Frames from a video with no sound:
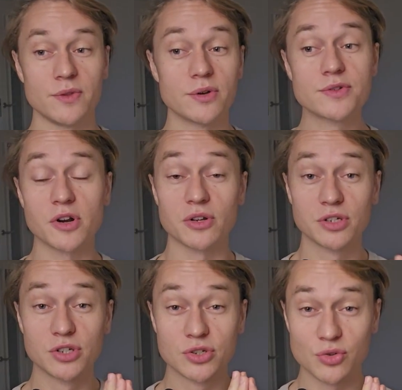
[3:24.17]
Those
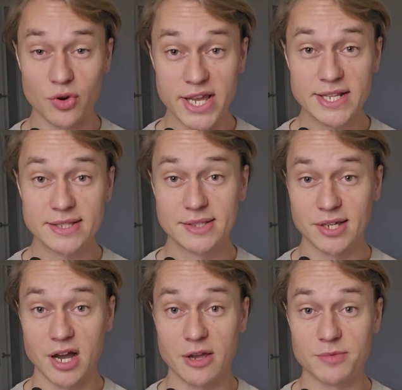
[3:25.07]
are great
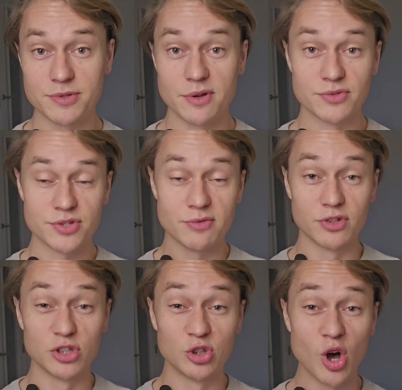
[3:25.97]
times to have
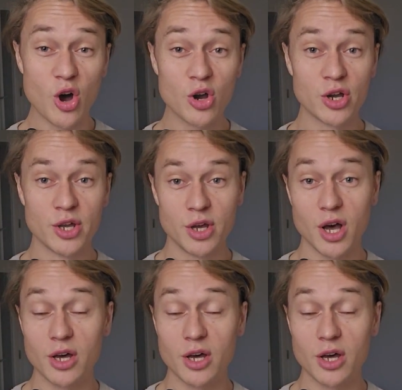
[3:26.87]
a long,